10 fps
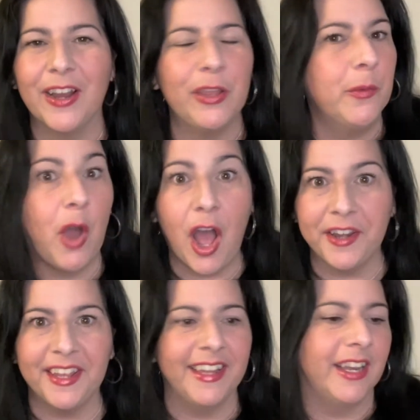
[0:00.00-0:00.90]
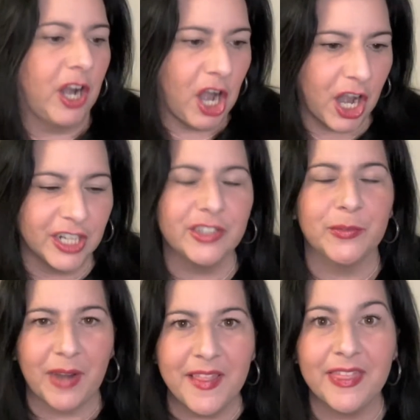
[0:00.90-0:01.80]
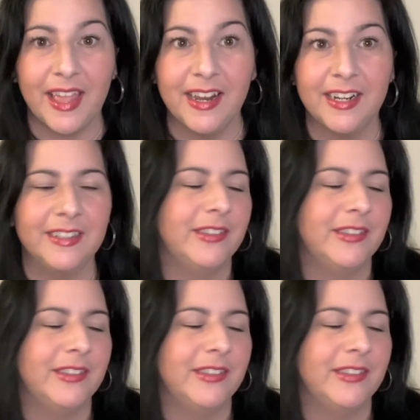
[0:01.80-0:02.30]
You got it. It hurts right there.